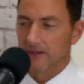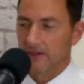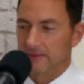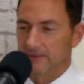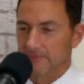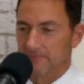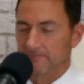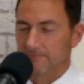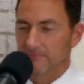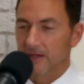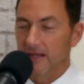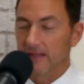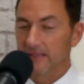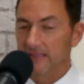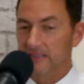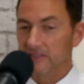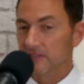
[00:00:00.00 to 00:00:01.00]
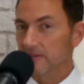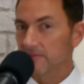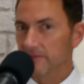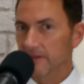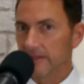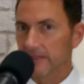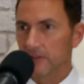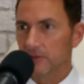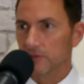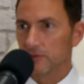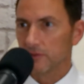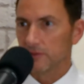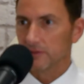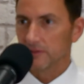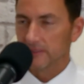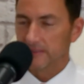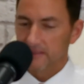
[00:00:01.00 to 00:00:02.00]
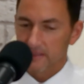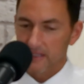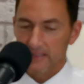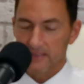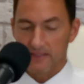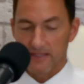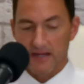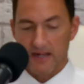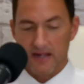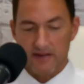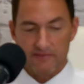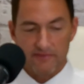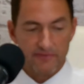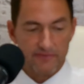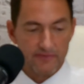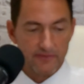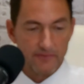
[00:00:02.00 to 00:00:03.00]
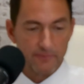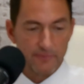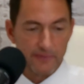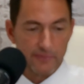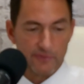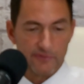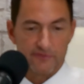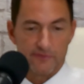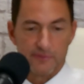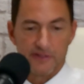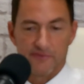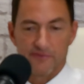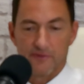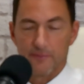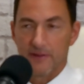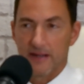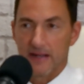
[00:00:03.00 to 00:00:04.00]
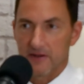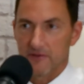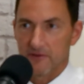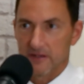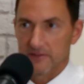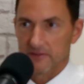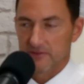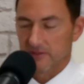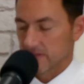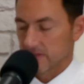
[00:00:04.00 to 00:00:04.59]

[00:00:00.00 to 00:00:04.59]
awesome. I think it's very cool. It's nice to have people from different backgrounds